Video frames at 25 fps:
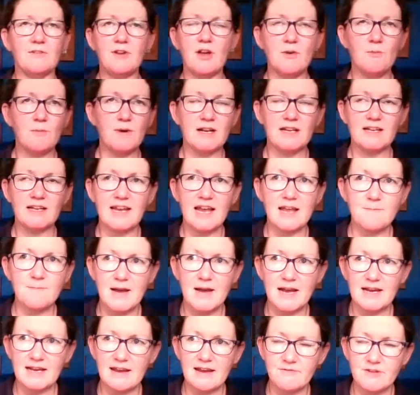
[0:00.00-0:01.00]
know, when I came
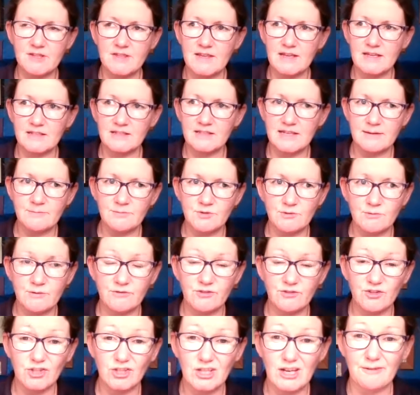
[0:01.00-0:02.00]
back, everything seemed to have
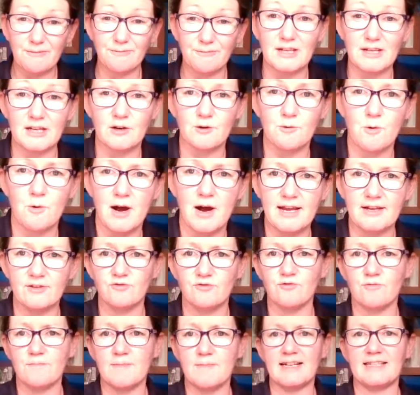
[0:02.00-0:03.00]
shifted quite
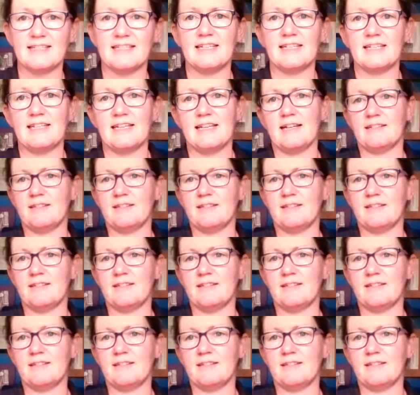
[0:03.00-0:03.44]
dramatically.